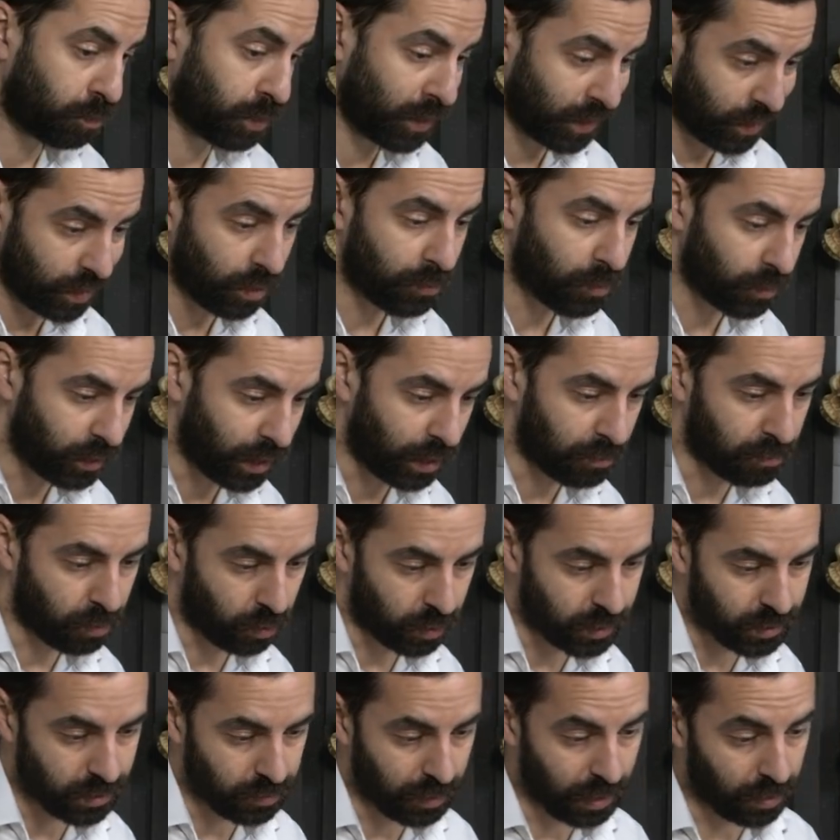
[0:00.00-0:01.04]
Picking up on that
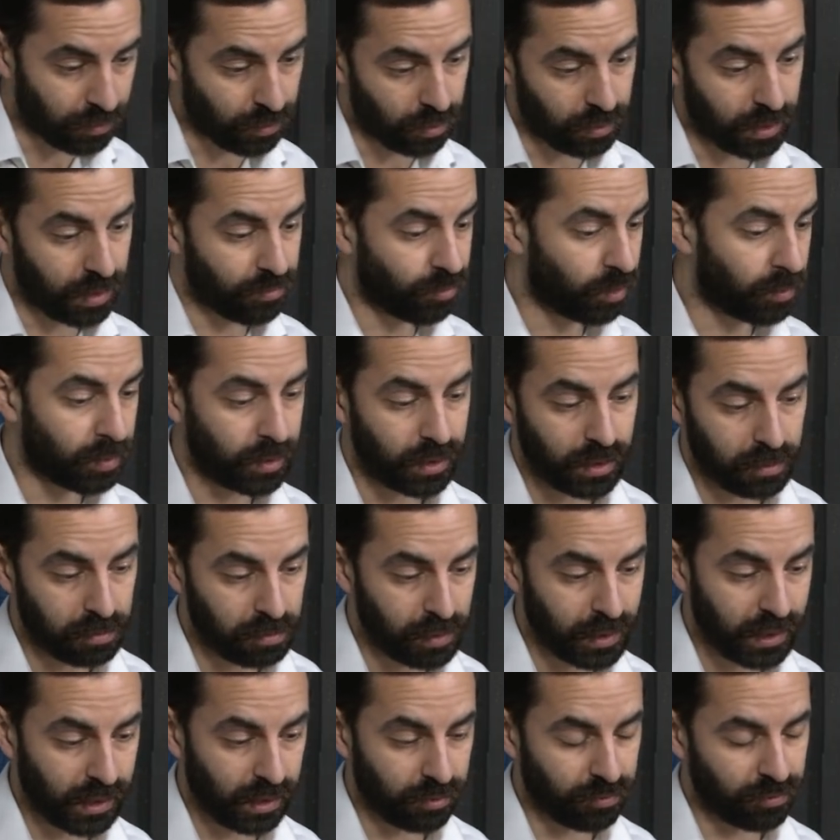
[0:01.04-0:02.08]
point about not everybody
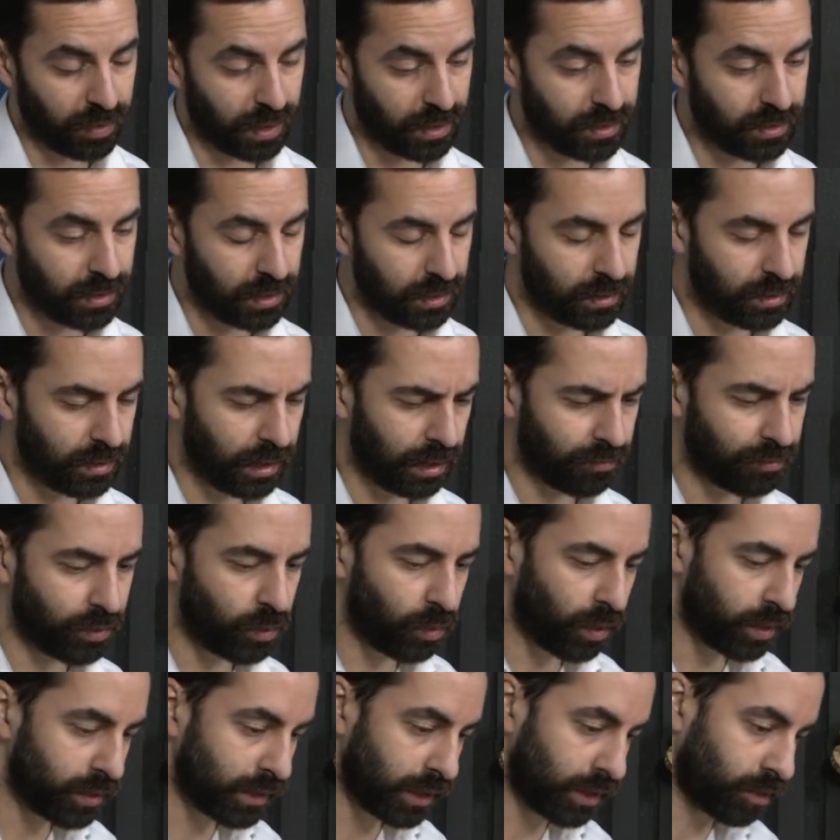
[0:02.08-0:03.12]
being affected, have
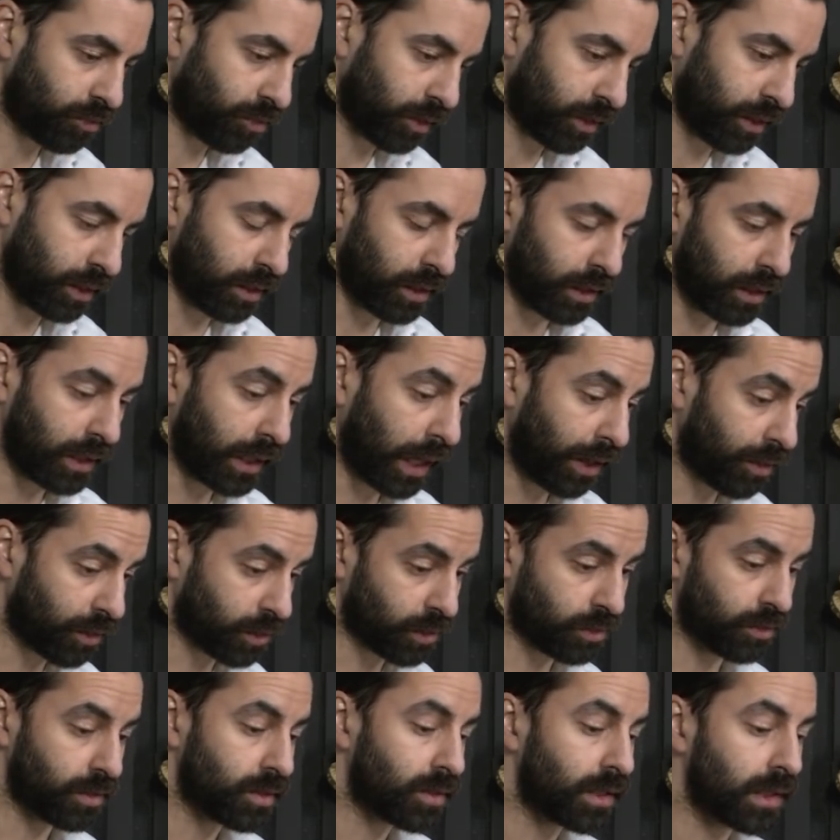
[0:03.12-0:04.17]
you identified any
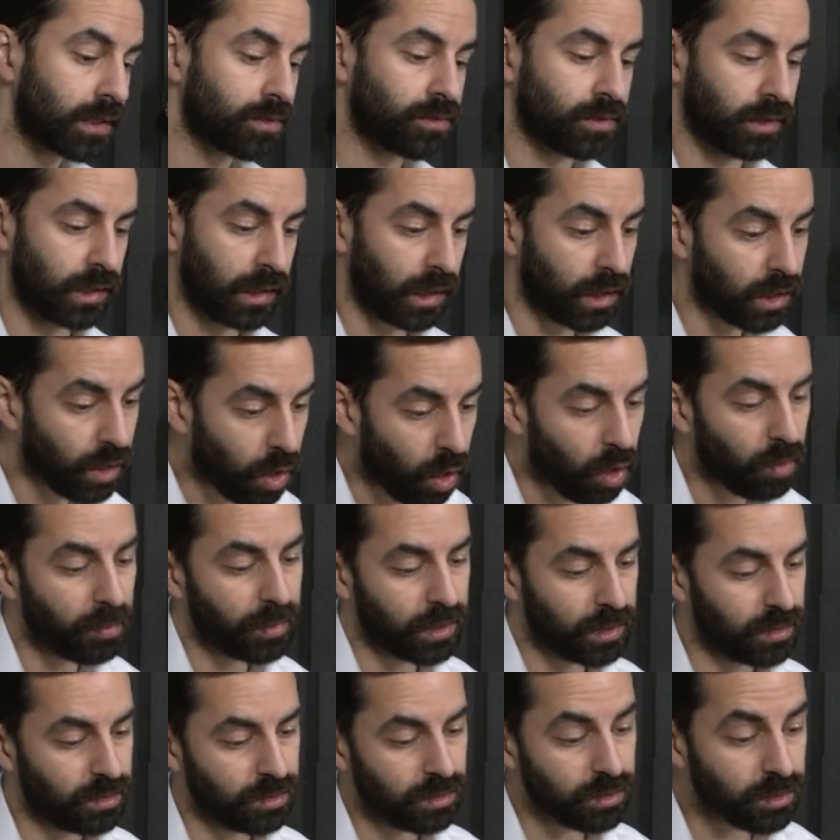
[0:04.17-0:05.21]
characteristics that are
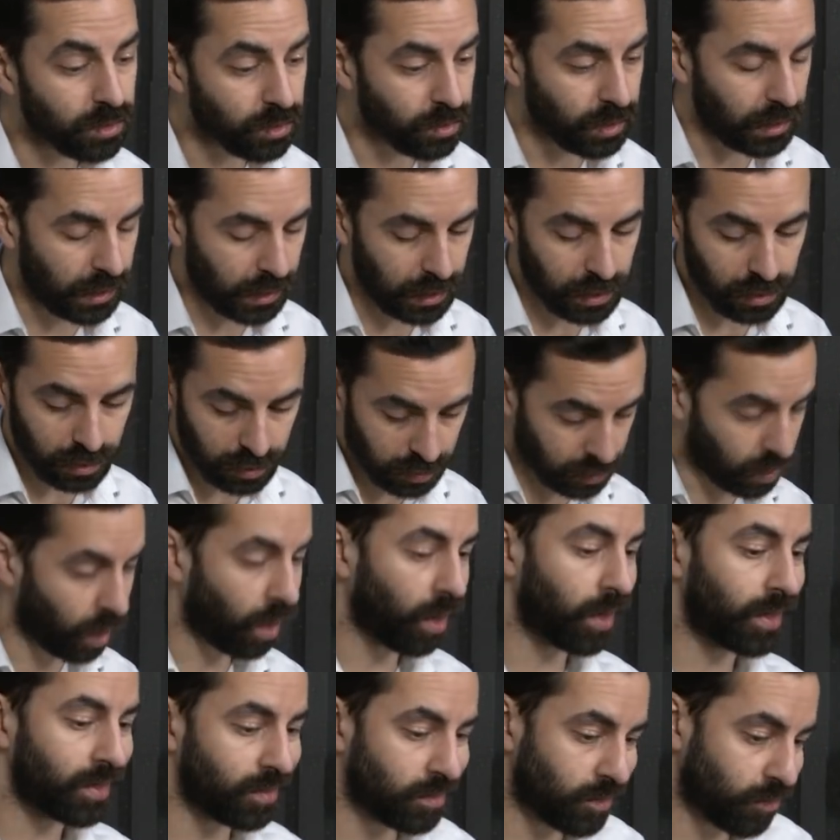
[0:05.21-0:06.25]
common to the
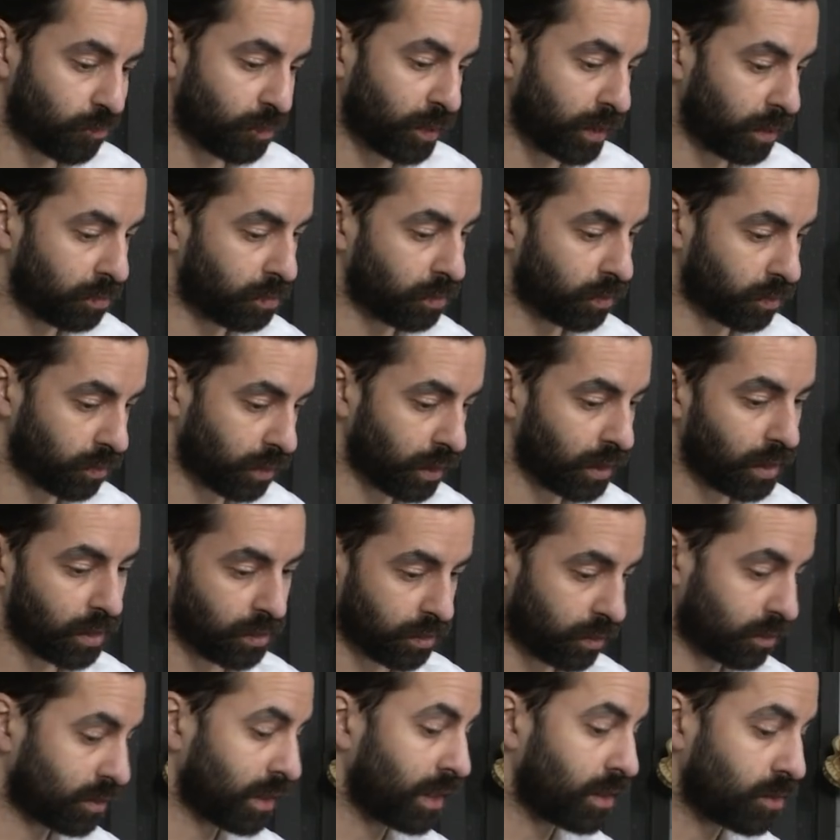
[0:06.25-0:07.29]
kinds of people
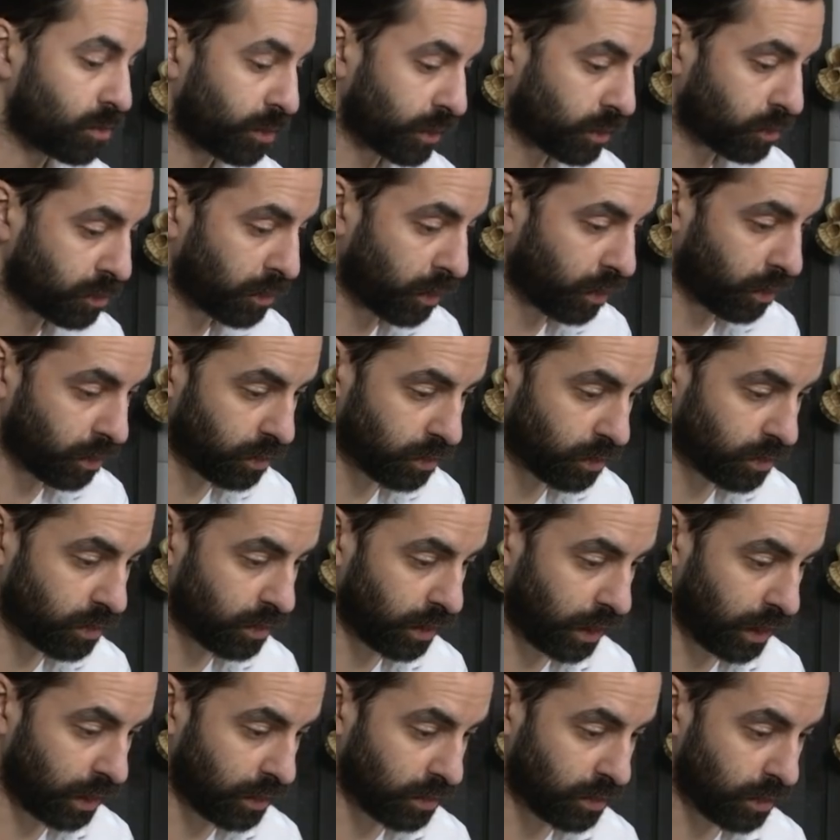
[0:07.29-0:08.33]
that tend to
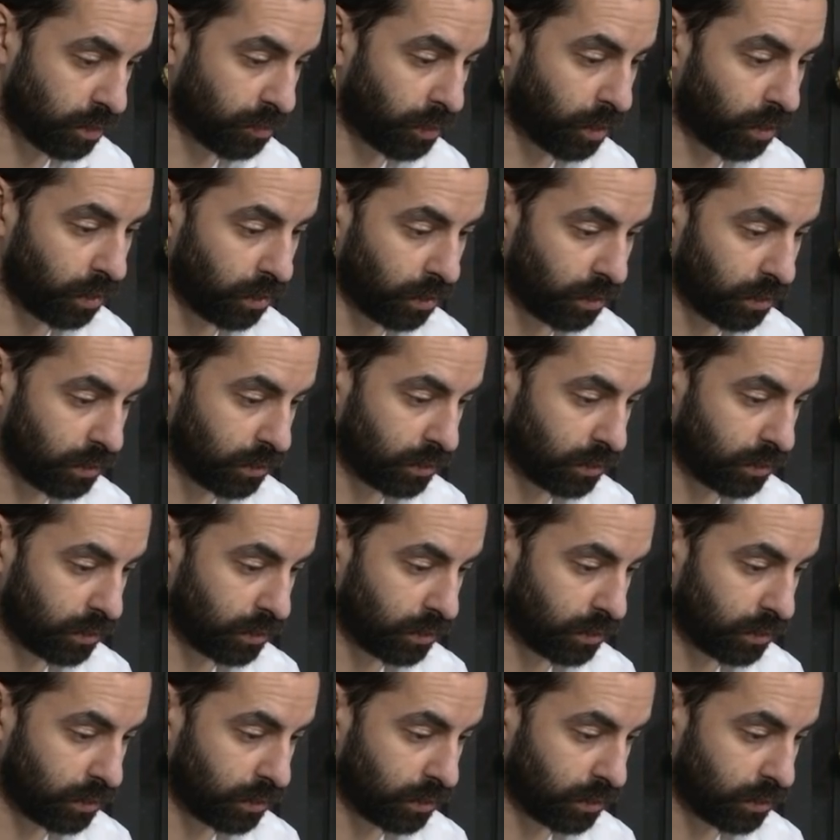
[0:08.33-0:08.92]
experience ASMR?